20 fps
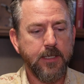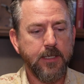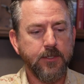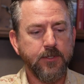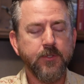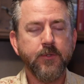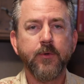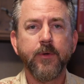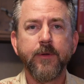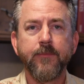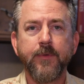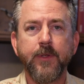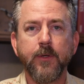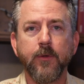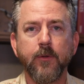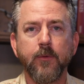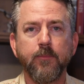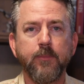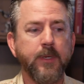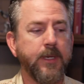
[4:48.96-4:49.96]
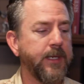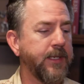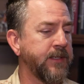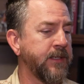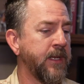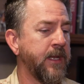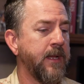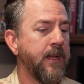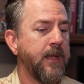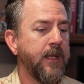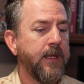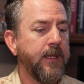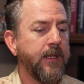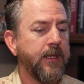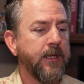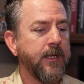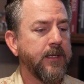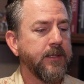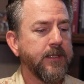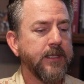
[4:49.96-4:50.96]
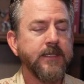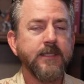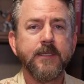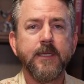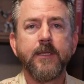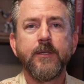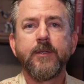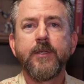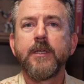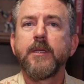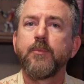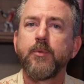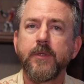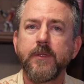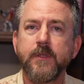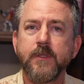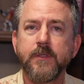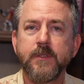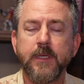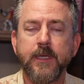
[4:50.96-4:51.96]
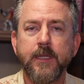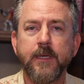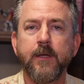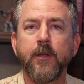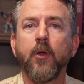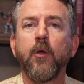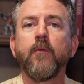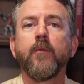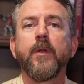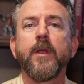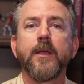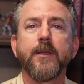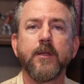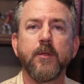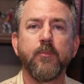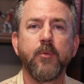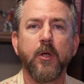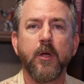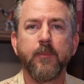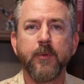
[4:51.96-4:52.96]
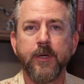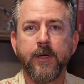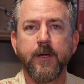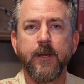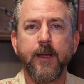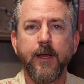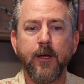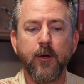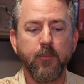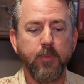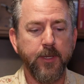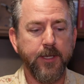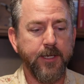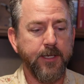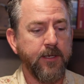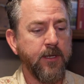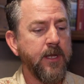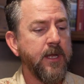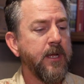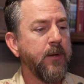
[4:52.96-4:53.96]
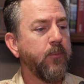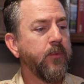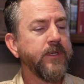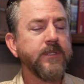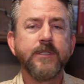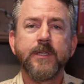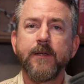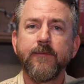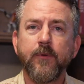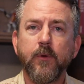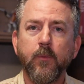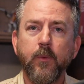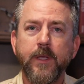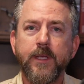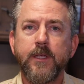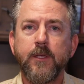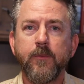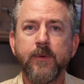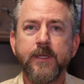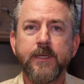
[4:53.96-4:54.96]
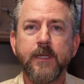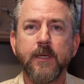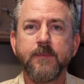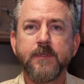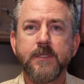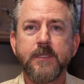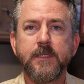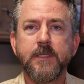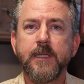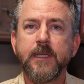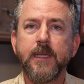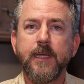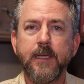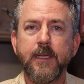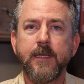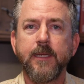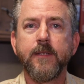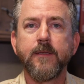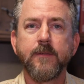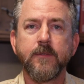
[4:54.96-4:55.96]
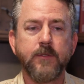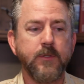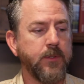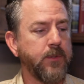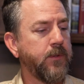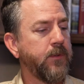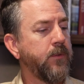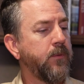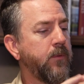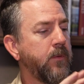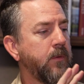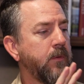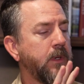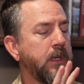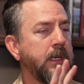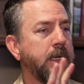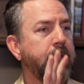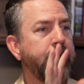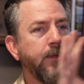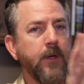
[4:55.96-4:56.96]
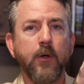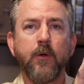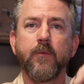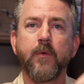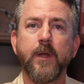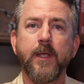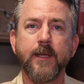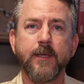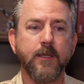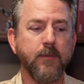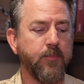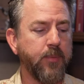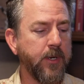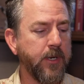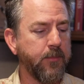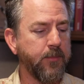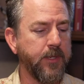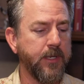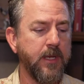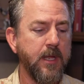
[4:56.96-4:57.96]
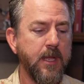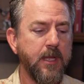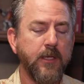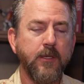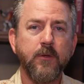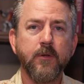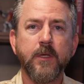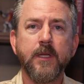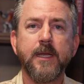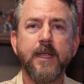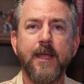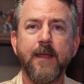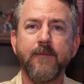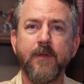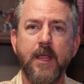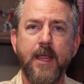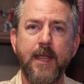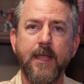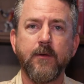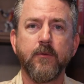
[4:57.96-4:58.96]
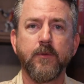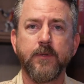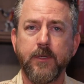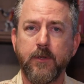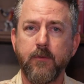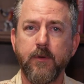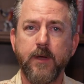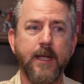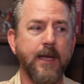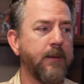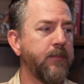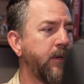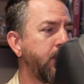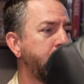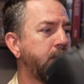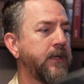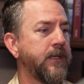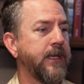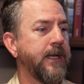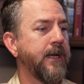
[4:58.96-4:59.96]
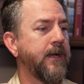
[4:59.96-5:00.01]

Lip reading: trivial, but let's say you need to put this thing in an overhead compartment on an airplane. Whichever way you end up sticking it into the overhead compartment, you're going to have a handle to grab on the